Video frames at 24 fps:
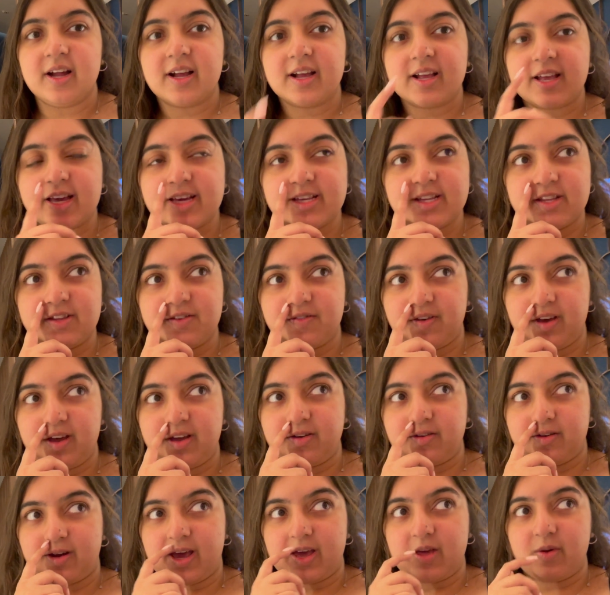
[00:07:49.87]
Guys, the
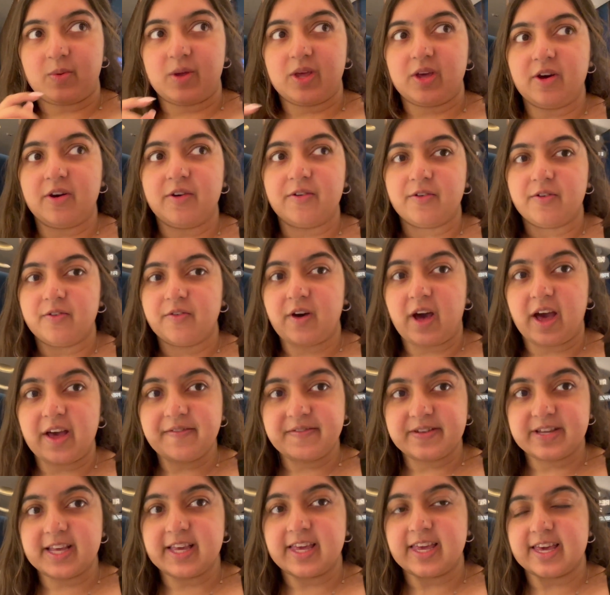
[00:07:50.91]
fact, right, we got
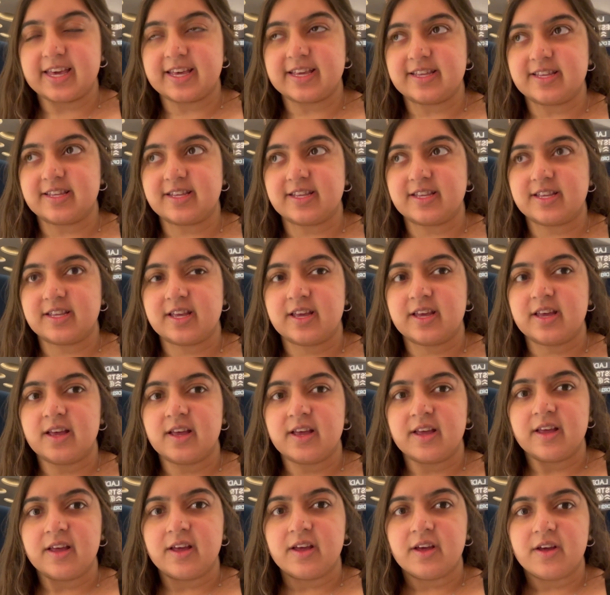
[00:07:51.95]
5 tickets
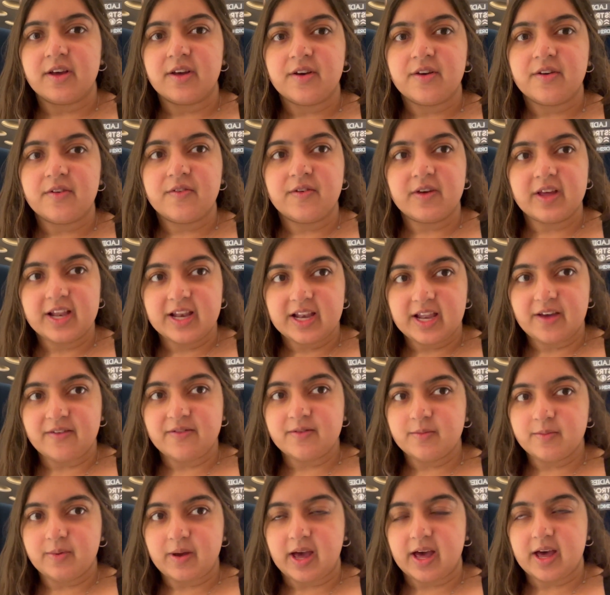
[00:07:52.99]
for
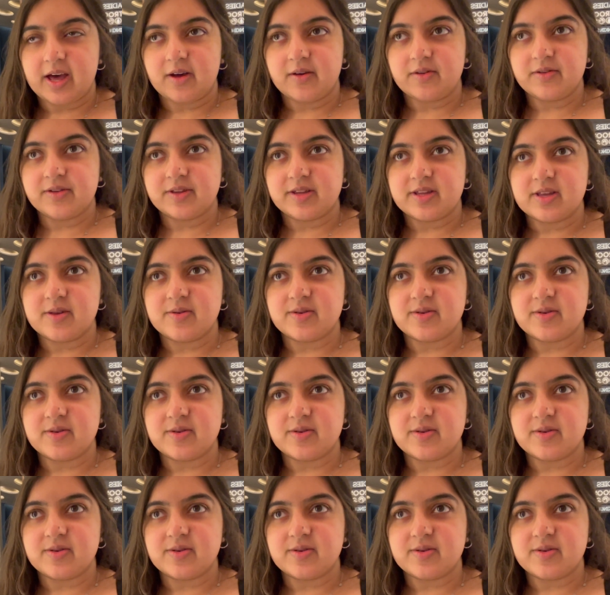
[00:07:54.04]
£11.